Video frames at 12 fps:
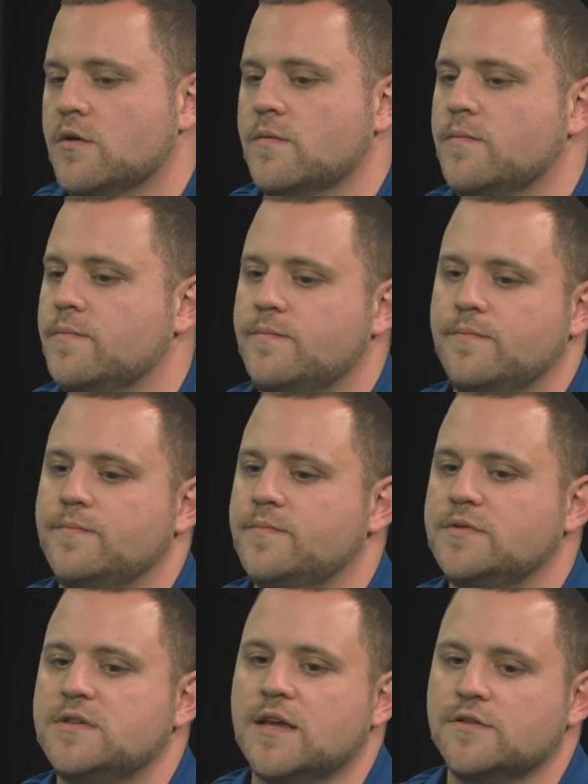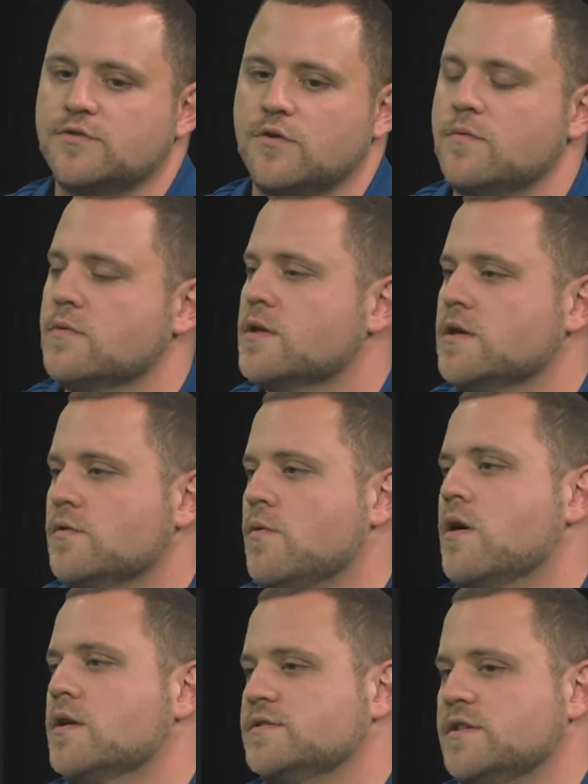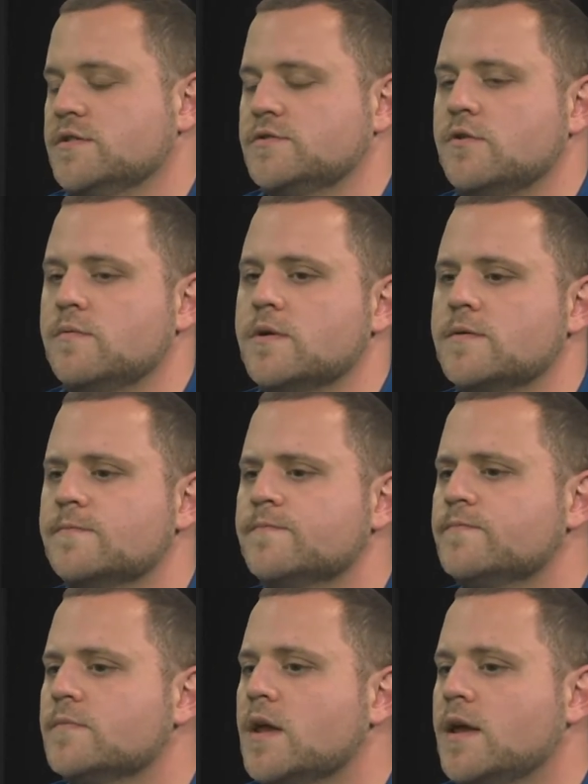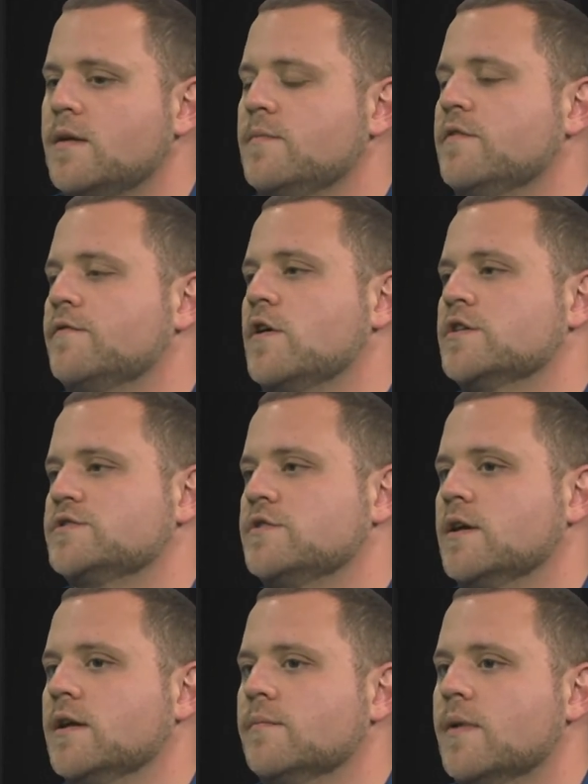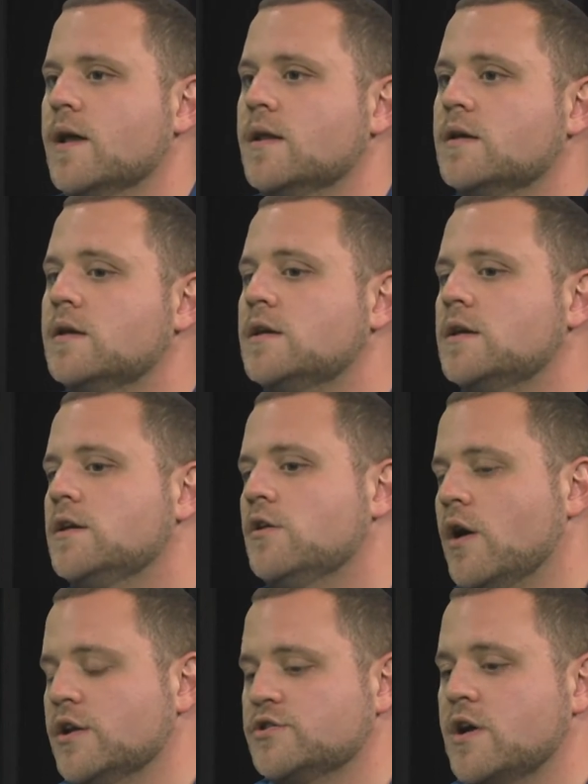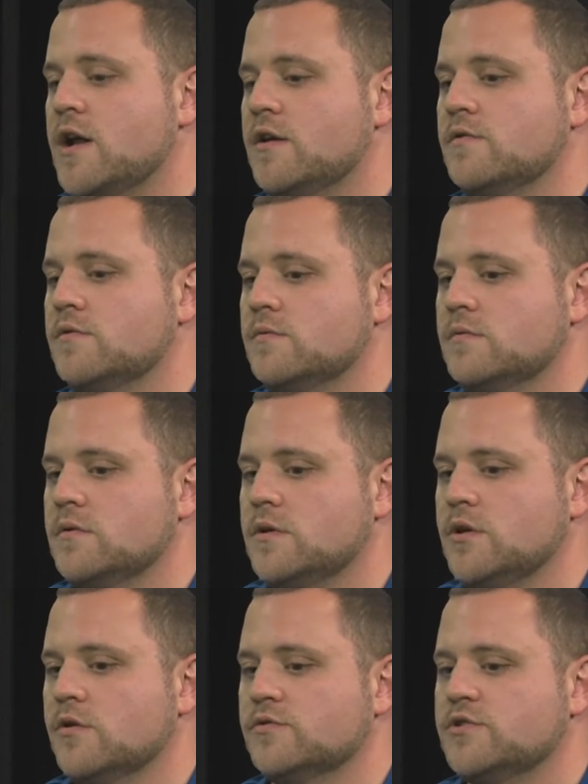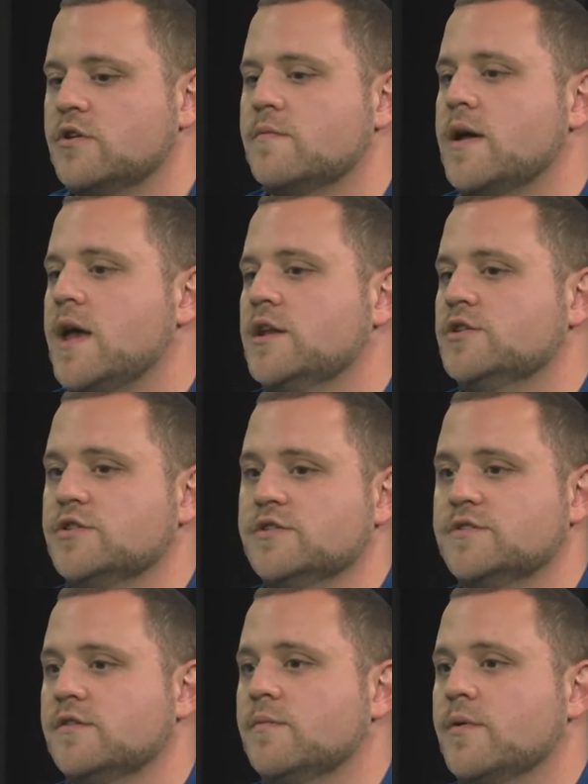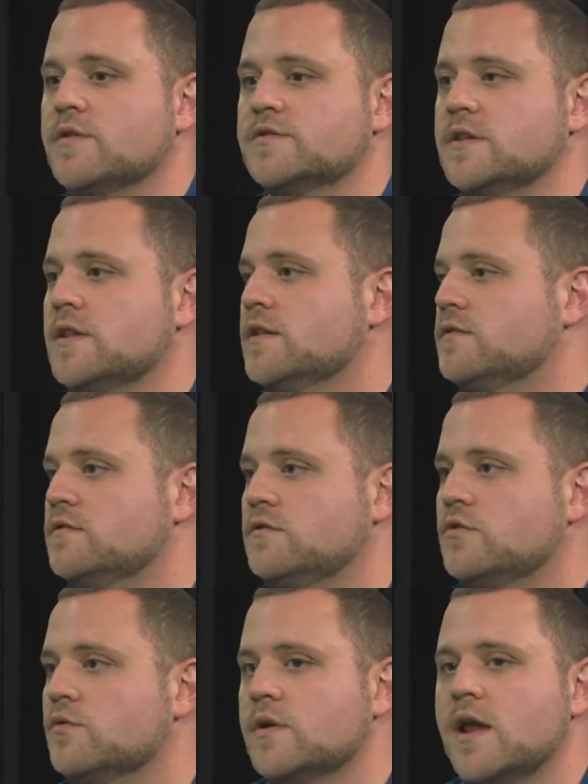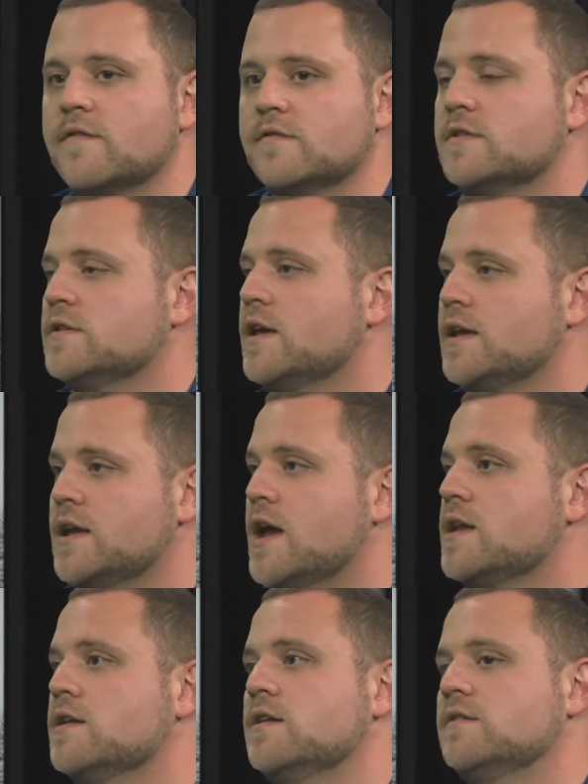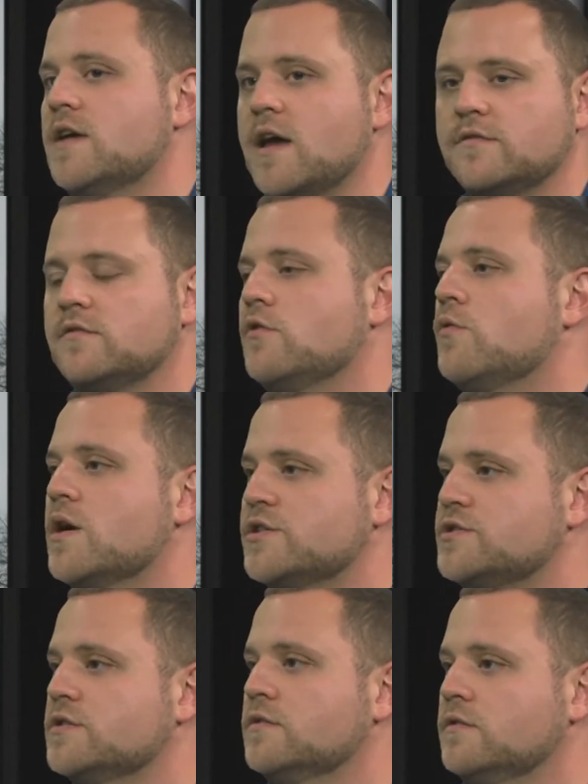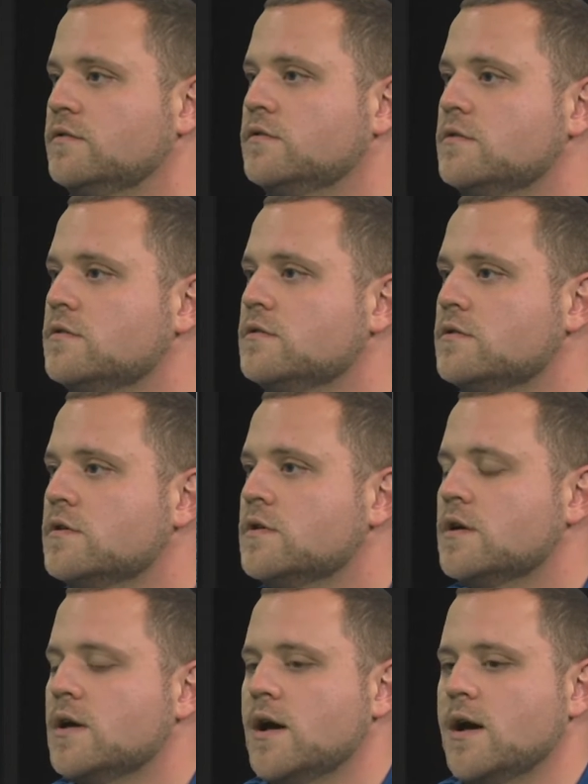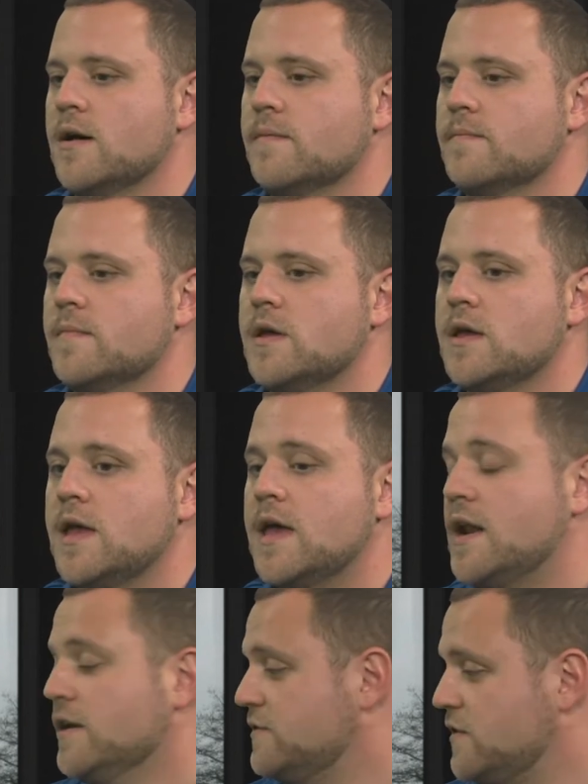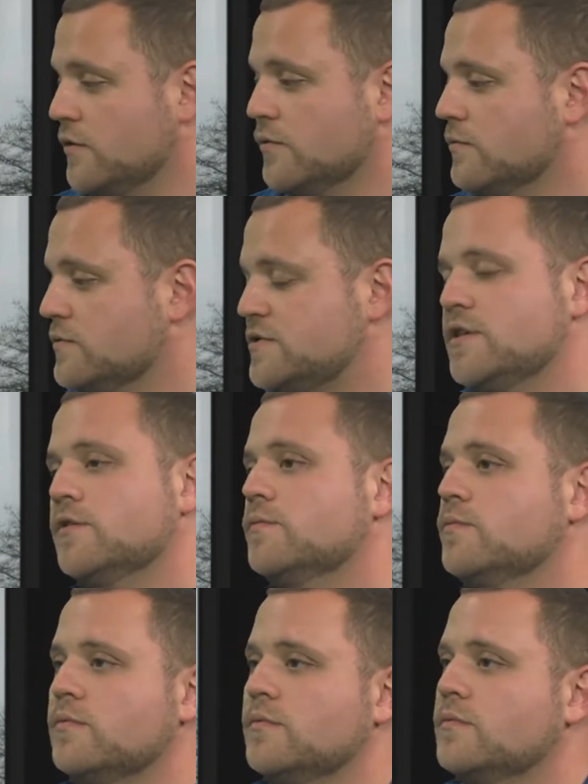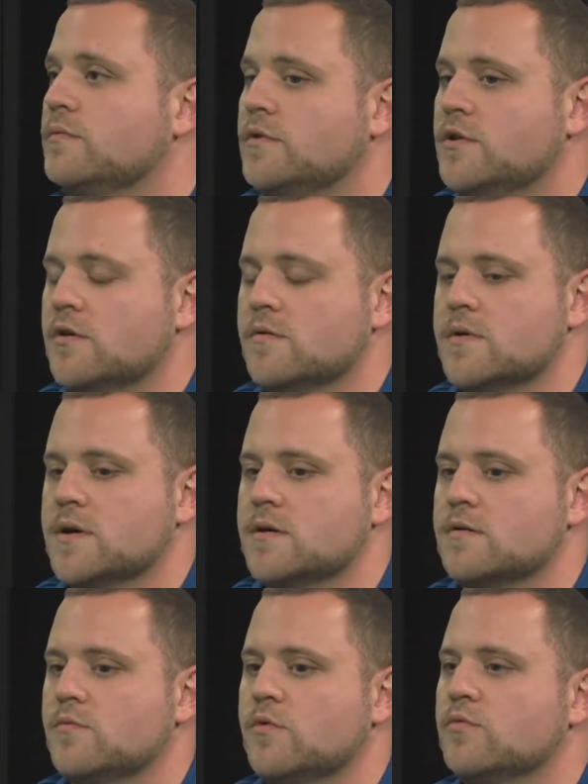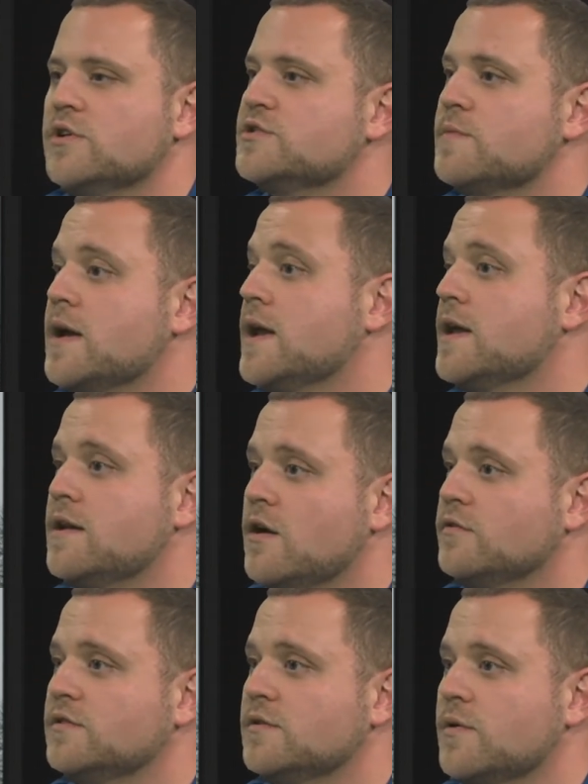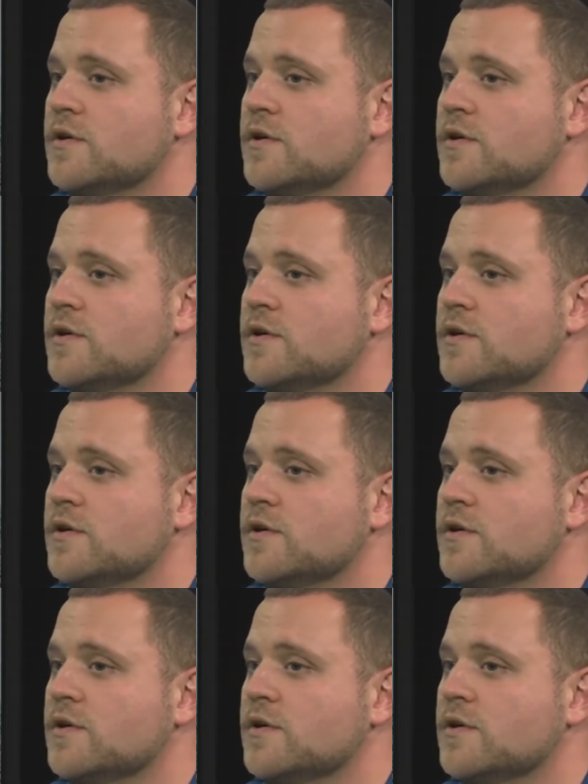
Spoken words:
know, stay sober that you want to stay sober, it can be frustrating. But you know, I try to, you know, turn my energies to the person that's doing everything they can and is asking questions. And I still you know, will reach my hand out to the